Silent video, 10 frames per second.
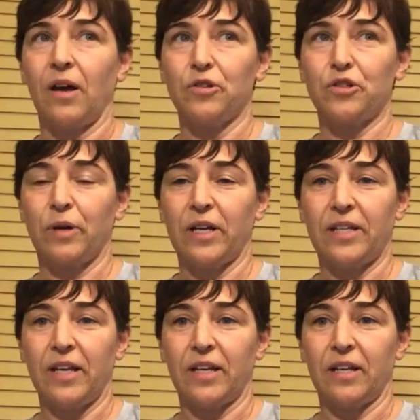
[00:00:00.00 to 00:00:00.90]
also had
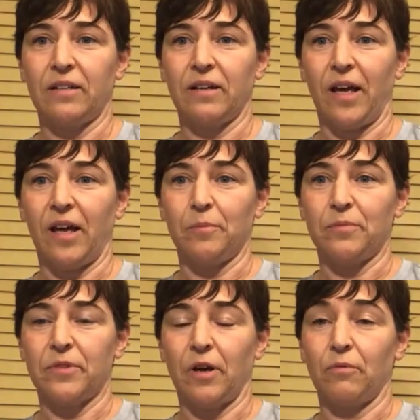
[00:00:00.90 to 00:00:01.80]
taken
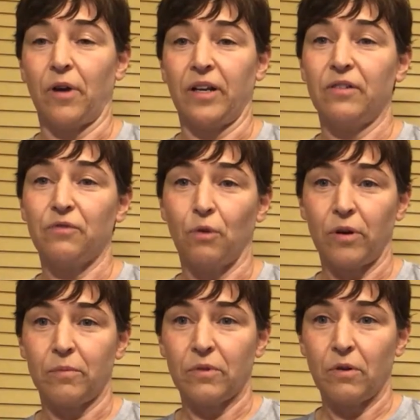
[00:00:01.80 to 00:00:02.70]
a running
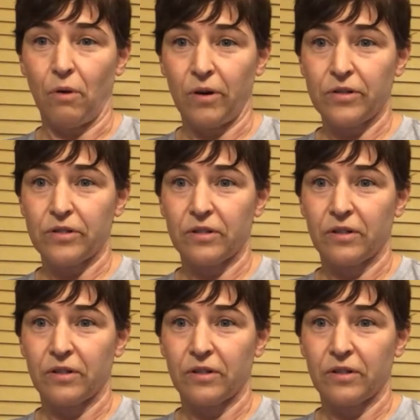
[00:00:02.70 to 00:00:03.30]
form course